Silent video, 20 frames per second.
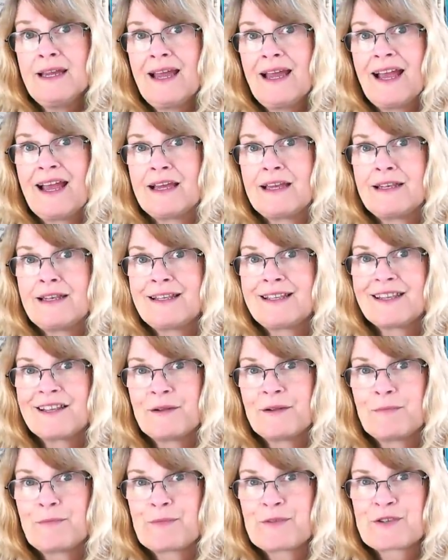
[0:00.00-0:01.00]
And
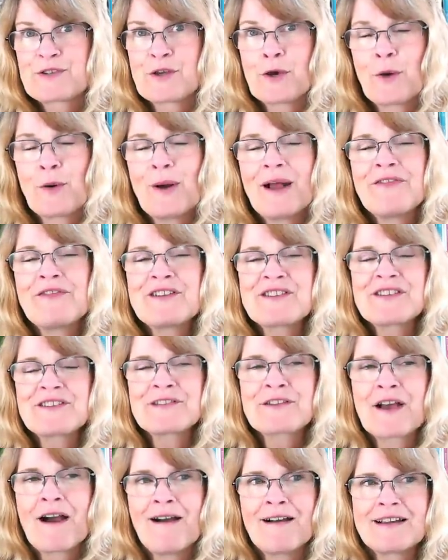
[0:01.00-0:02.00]
so, and this
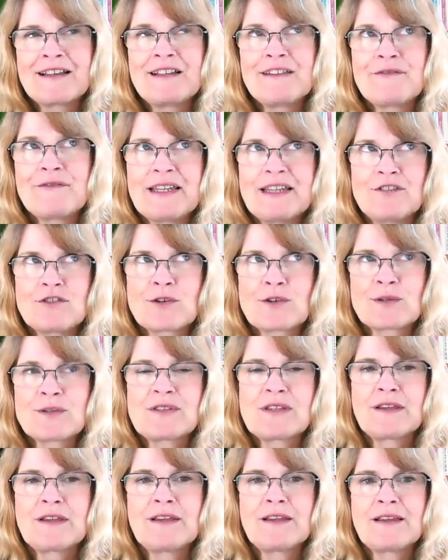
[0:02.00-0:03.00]
is kind of
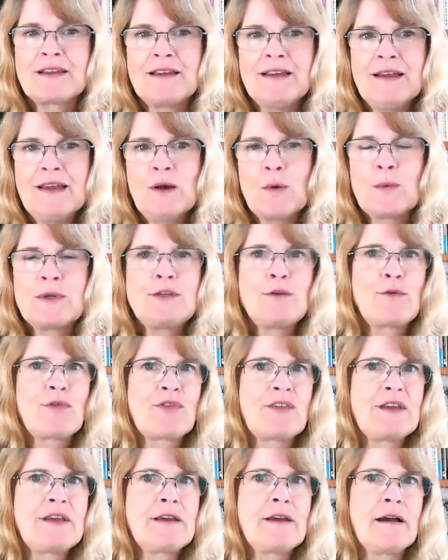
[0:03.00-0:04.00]
interesting when you
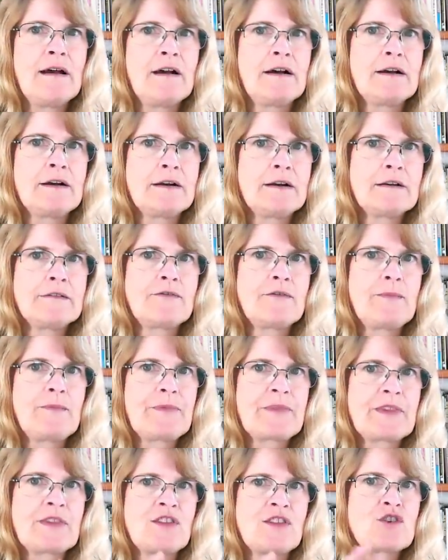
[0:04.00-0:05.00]
think of
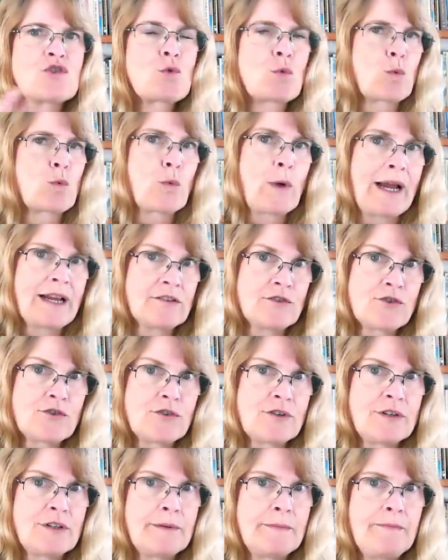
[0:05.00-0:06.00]
the
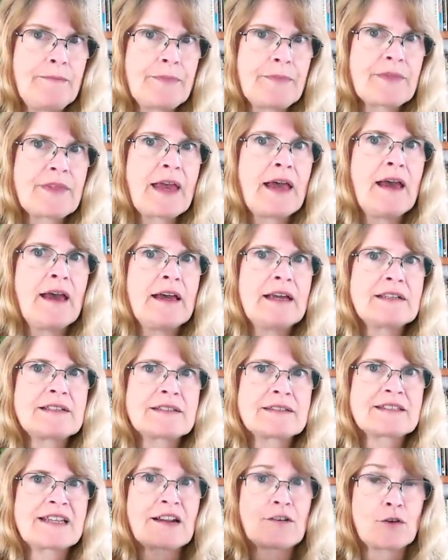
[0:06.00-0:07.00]
direction
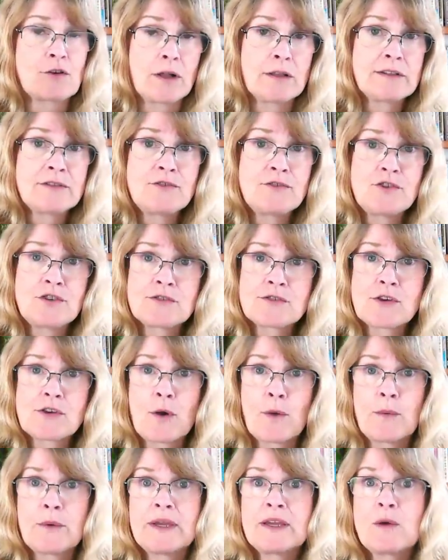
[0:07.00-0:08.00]
that technology is
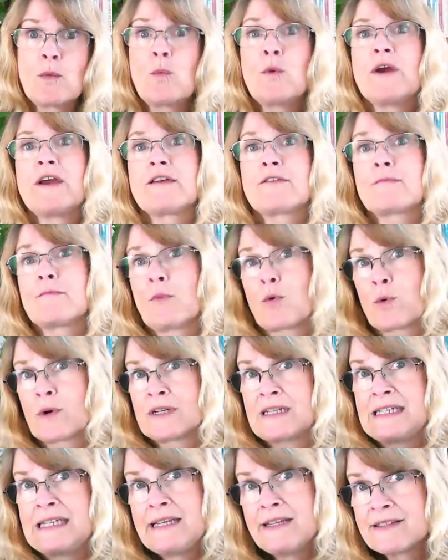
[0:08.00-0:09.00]
going with
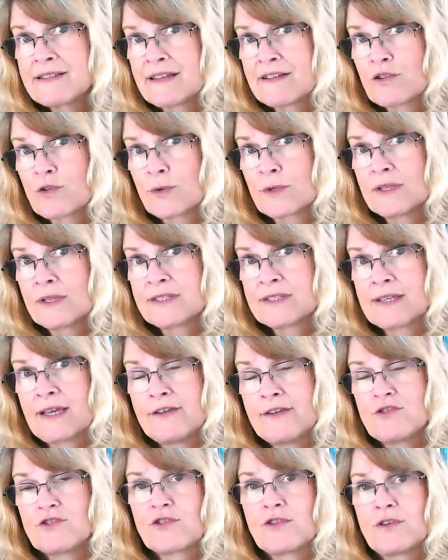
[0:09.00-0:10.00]
more
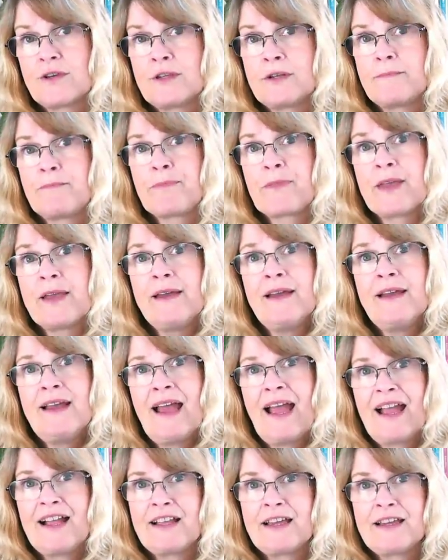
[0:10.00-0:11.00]
decentralization.
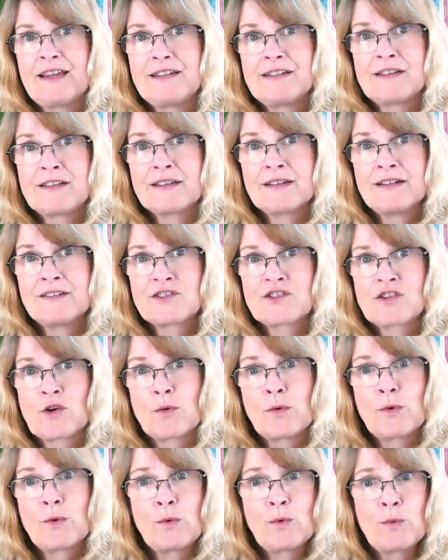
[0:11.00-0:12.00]
And
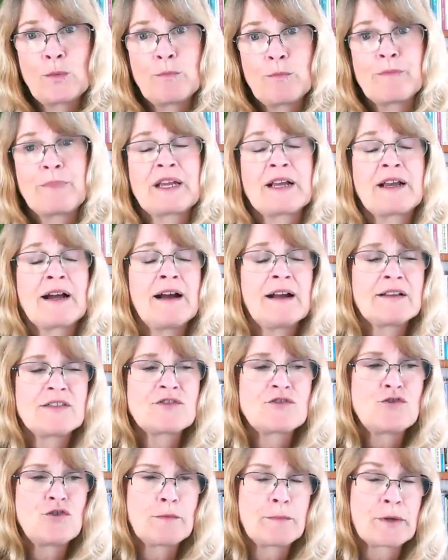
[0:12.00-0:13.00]
so,
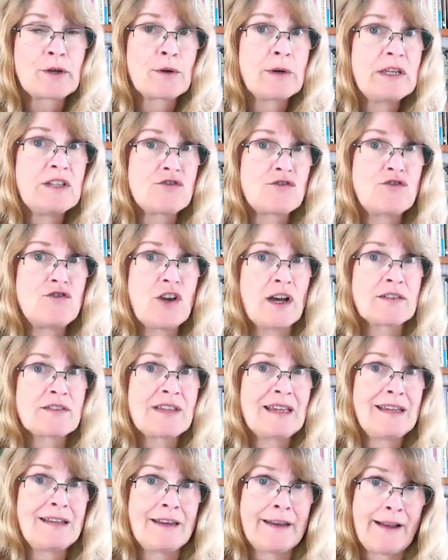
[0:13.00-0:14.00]
because Jupiter is
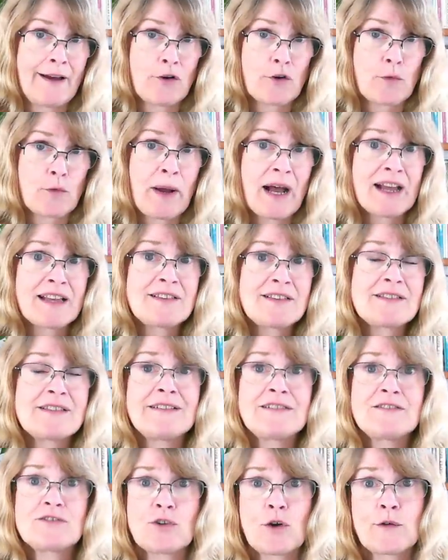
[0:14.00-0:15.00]
just in and out of
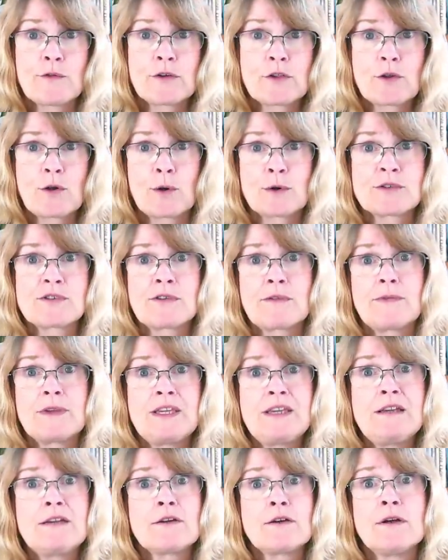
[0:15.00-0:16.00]
Pisces over the course of a
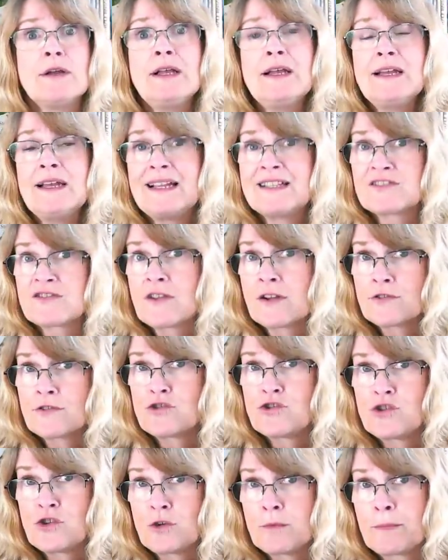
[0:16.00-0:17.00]
year, it's not
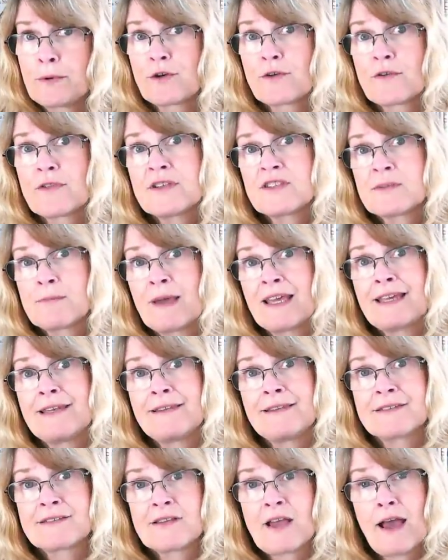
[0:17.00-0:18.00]
Jupiter that's
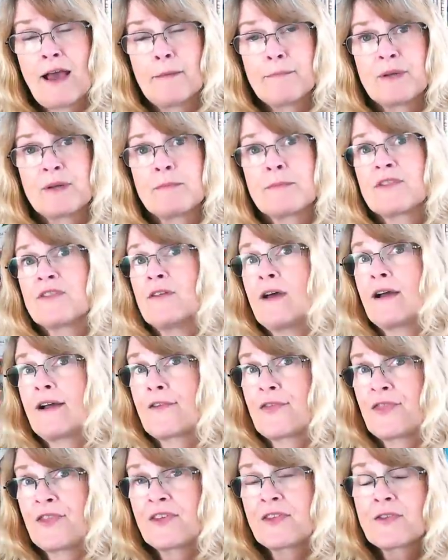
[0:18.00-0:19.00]
making this happen, but
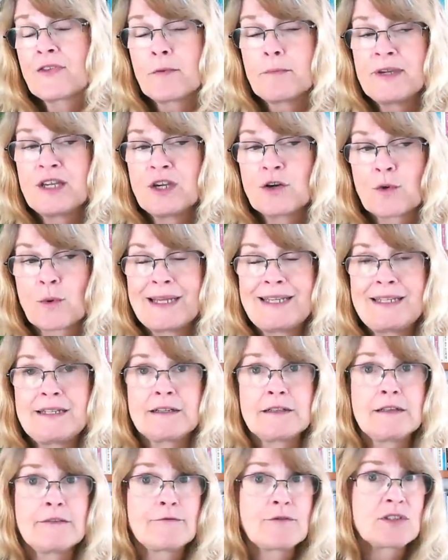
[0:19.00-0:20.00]
I think there'll be a great
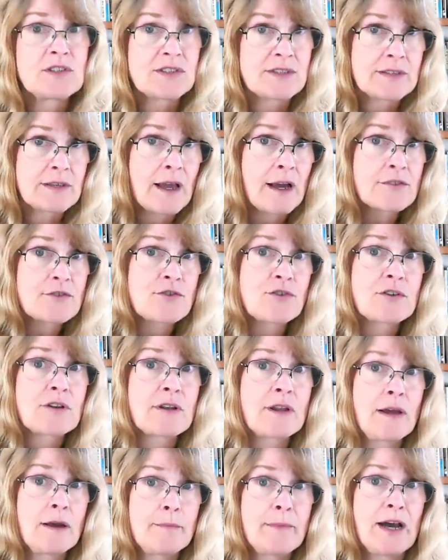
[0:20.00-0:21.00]
deal of
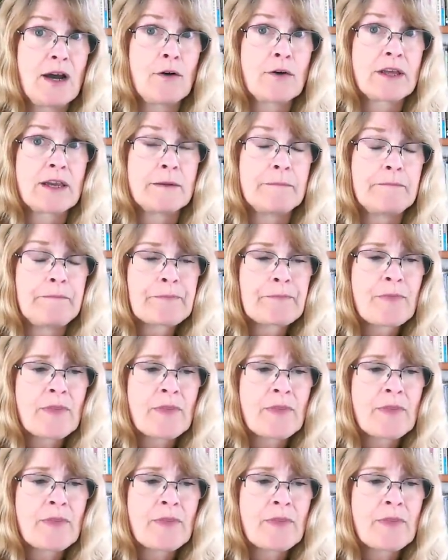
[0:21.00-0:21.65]
discussion about it.